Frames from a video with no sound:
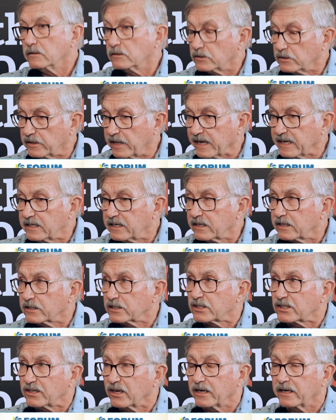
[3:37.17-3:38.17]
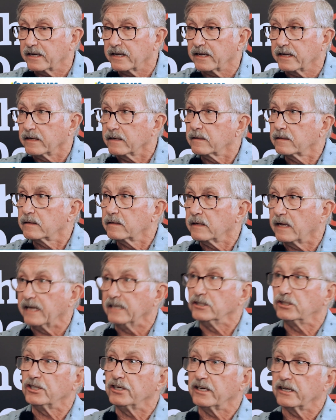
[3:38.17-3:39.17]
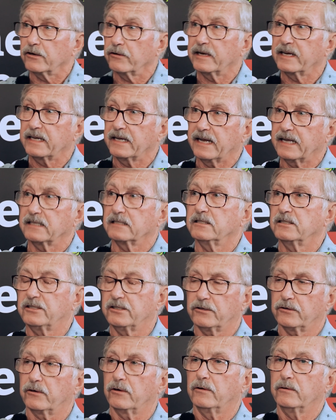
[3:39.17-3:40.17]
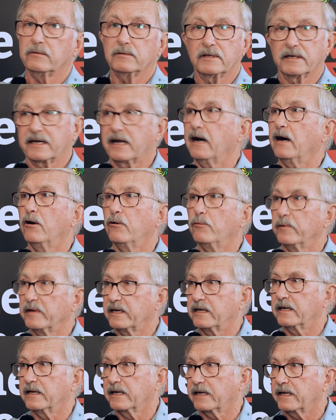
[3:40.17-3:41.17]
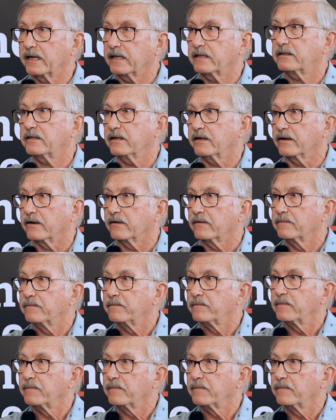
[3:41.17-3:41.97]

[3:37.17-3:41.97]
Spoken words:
they did a study, engineering net zero, like how are we going to get there?